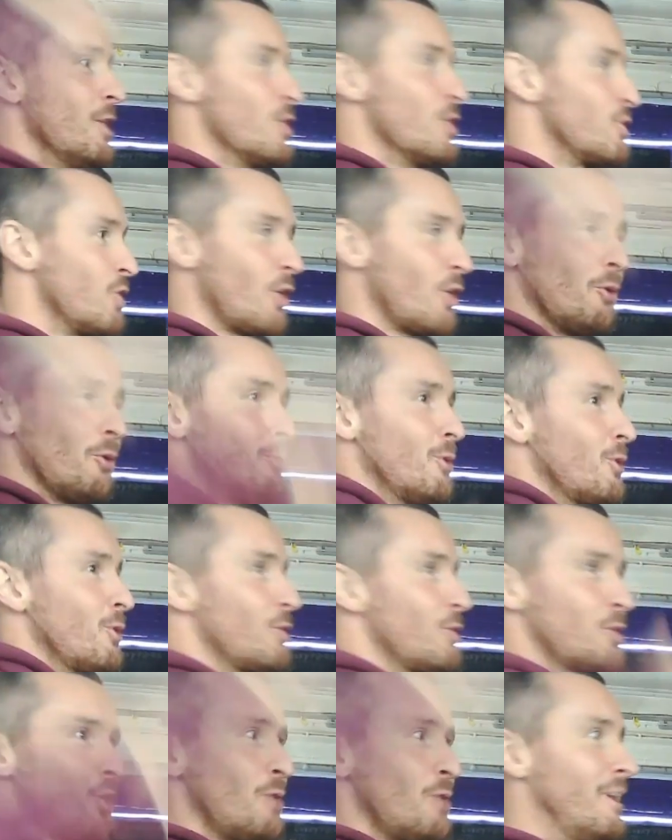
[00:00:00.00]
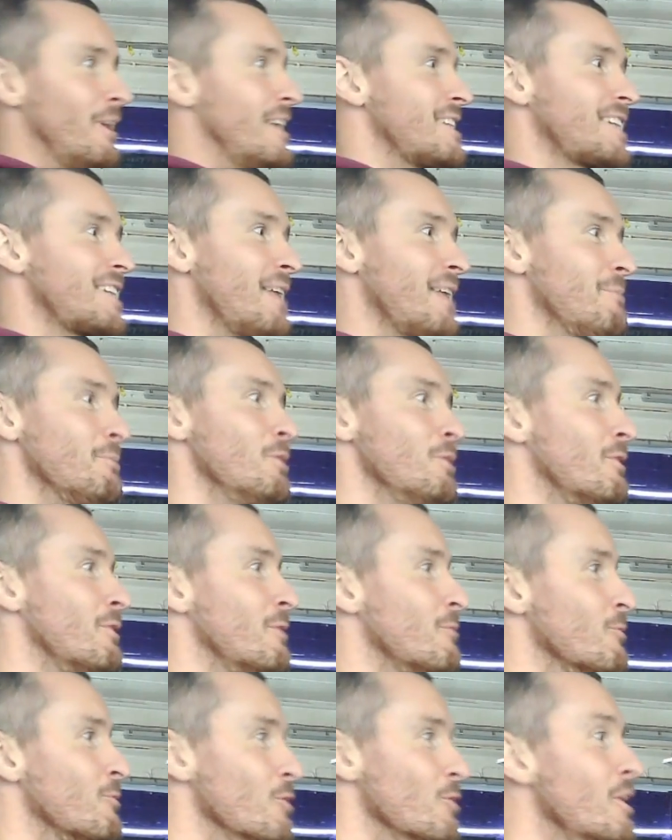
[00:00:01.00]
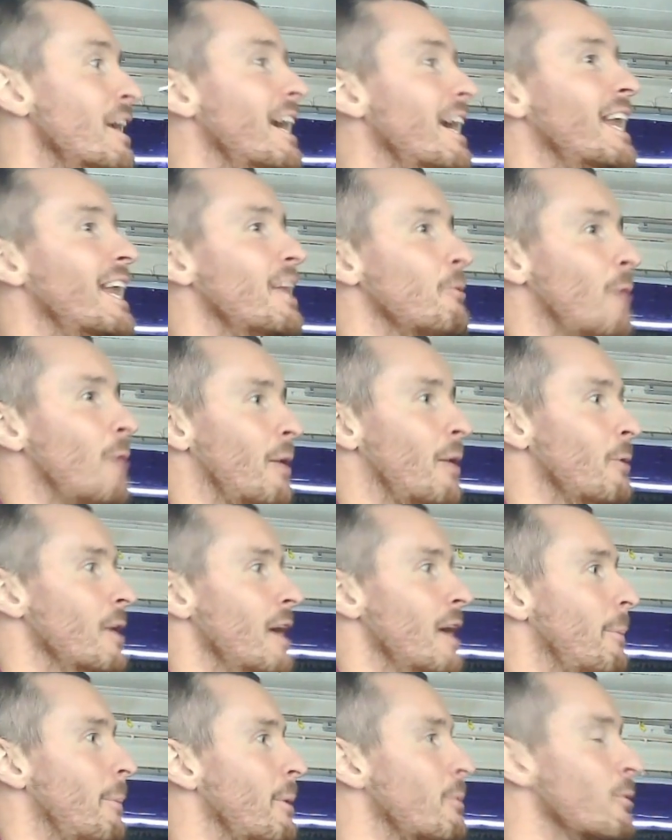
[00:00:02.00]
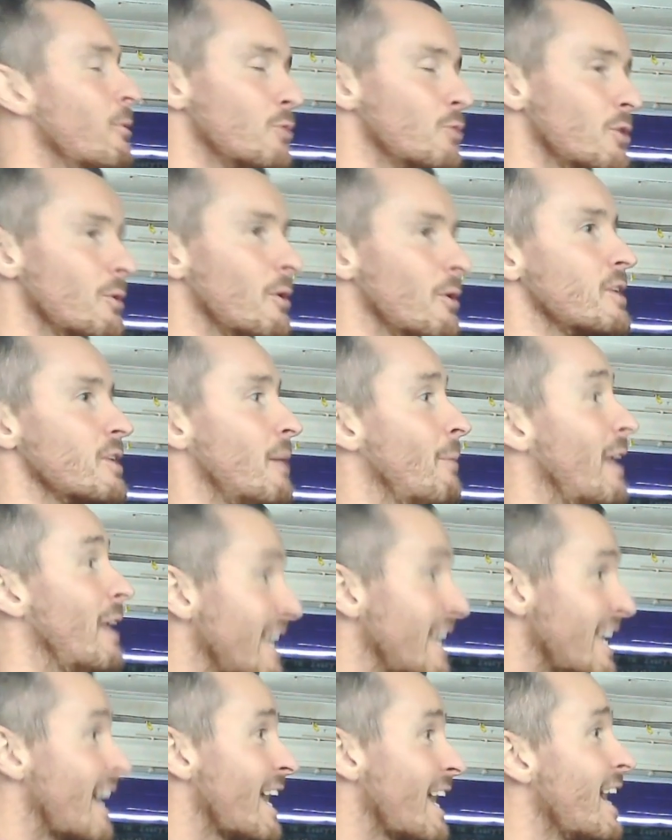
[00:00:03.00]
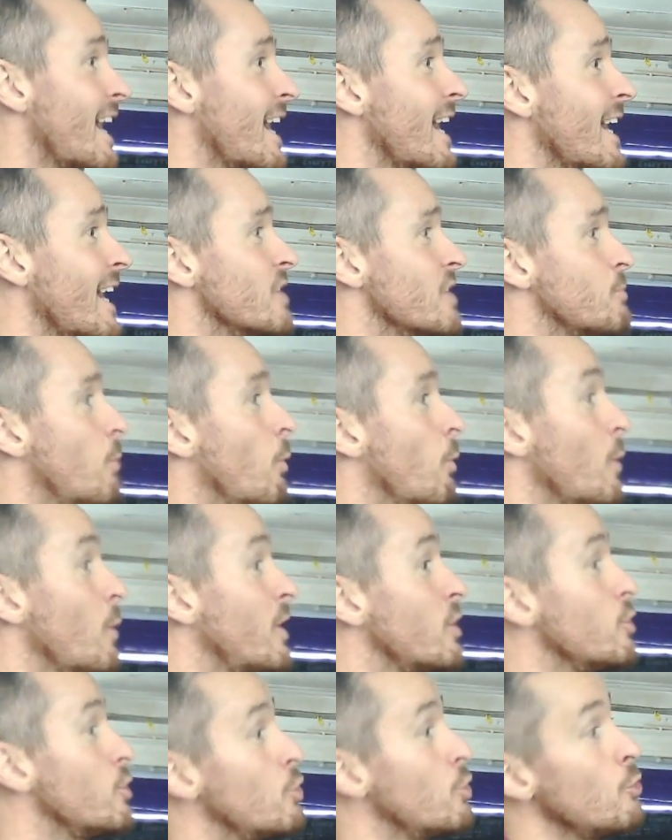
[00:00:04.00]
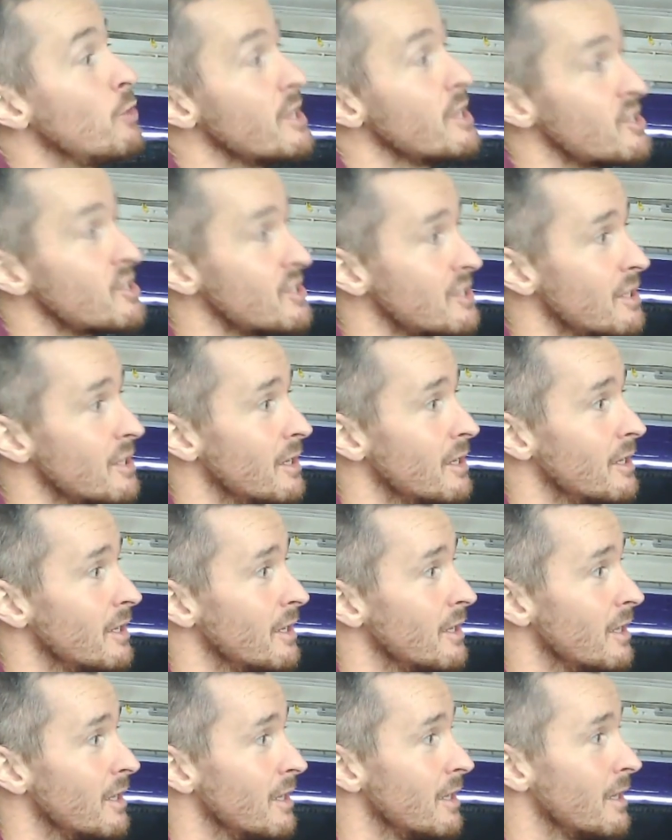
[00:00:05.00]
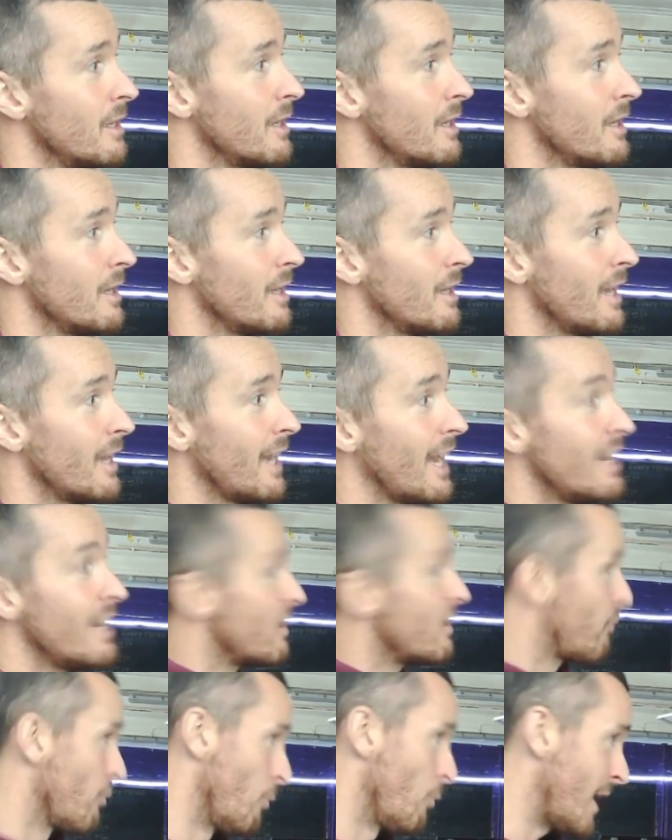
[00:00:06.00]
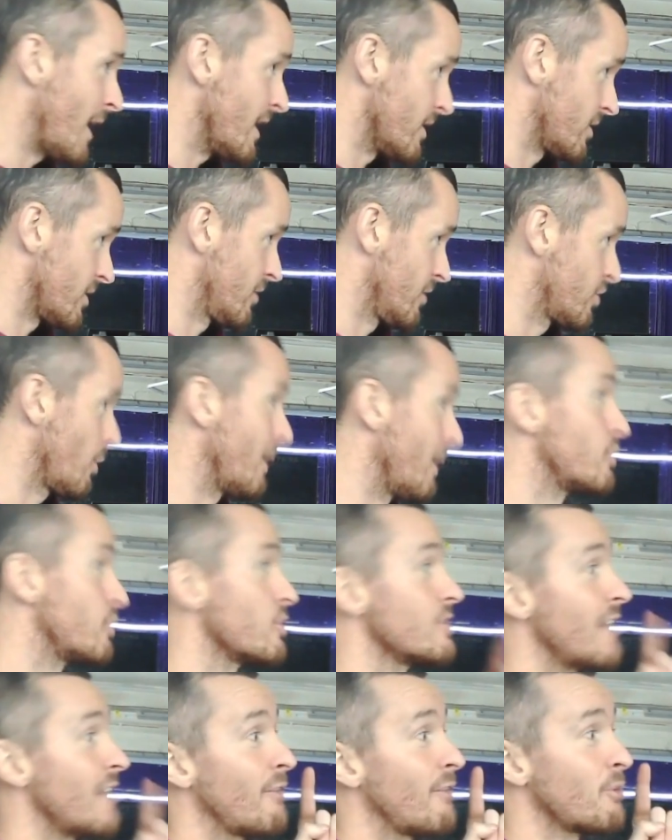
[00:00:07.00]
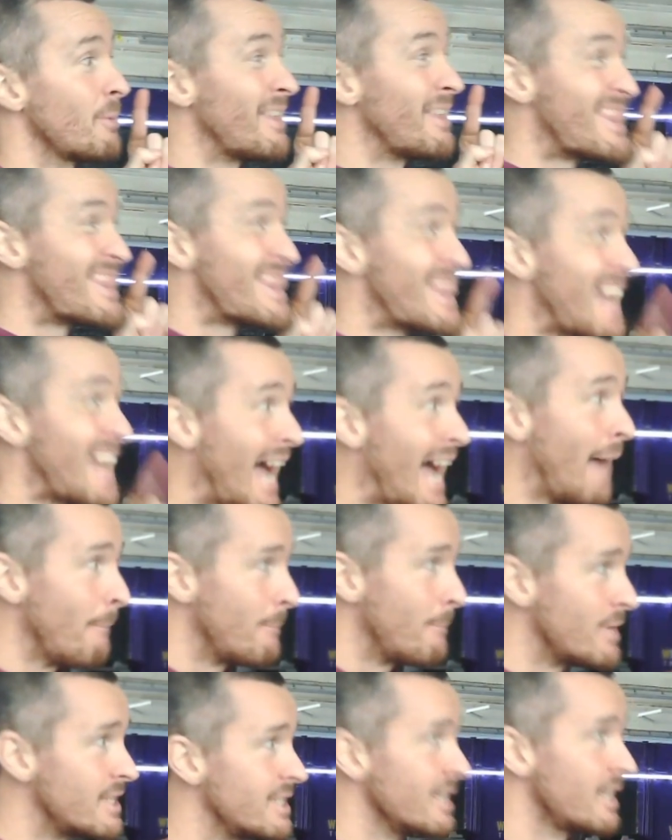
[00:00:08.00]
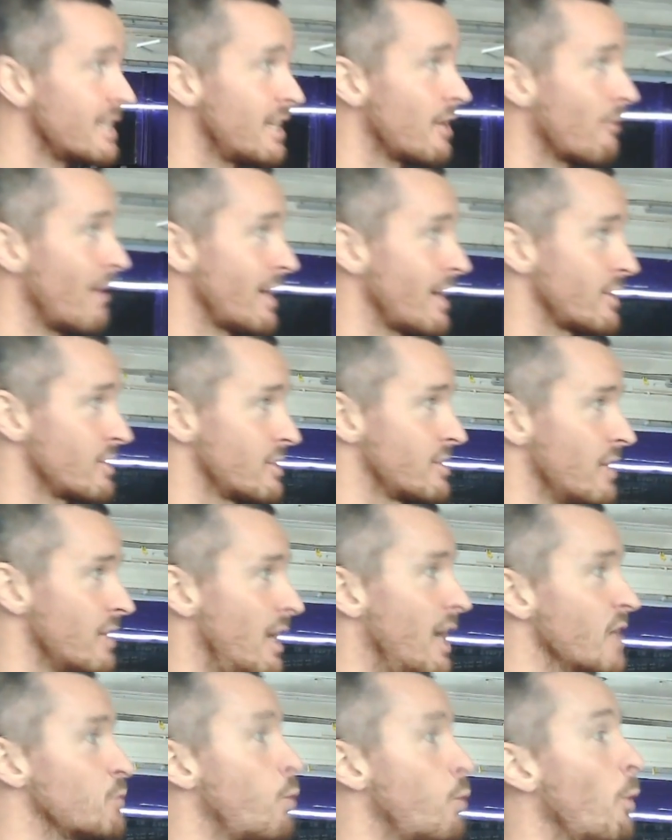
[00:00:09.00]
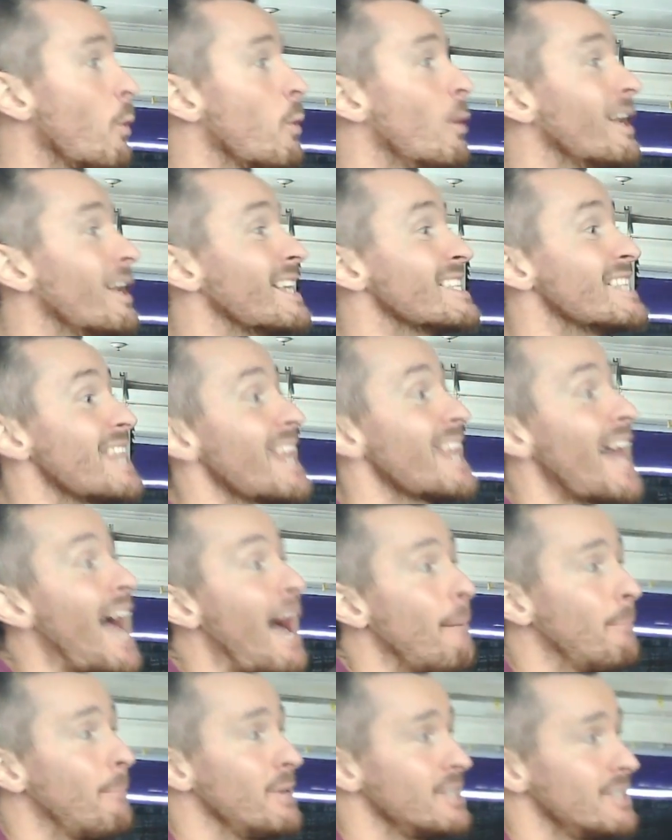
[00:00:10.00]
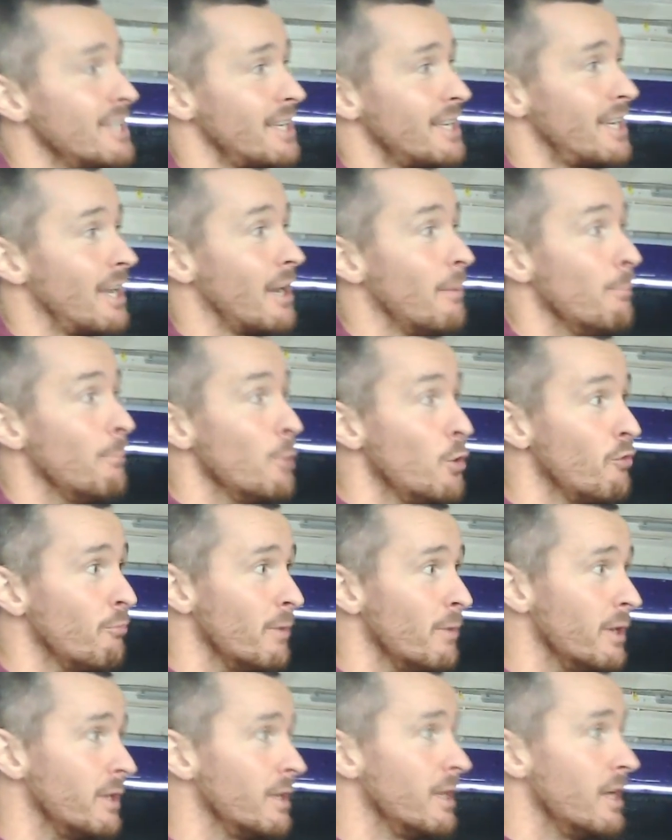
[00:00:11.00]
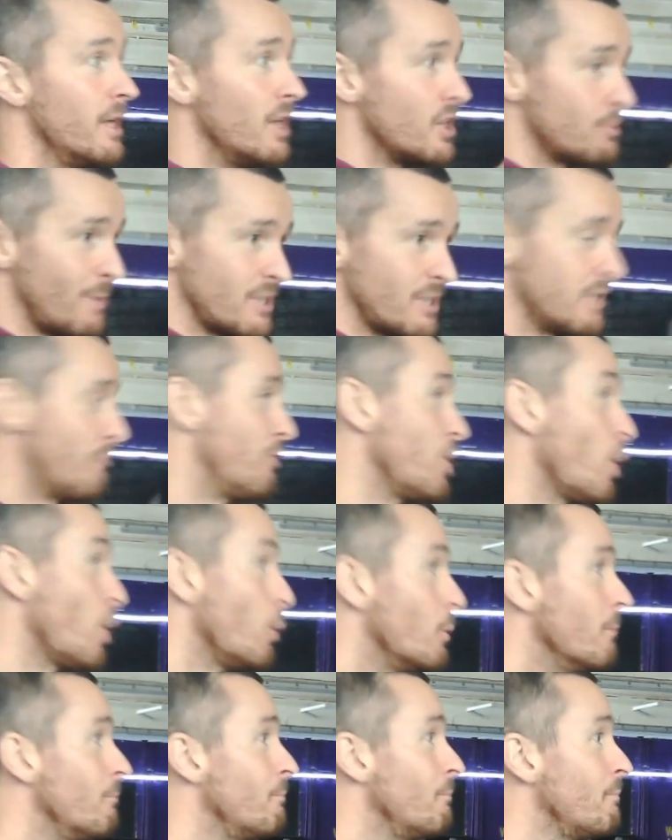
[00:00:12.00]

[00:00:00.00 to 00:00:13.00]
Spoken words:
Circumduct your shoulder. Let's get it moving really well. People will do it. I'm like, yeah, it is. But we can do this in different ways. So it doesn't have to be that particular exercise. What we want is that particular movement, especially for you.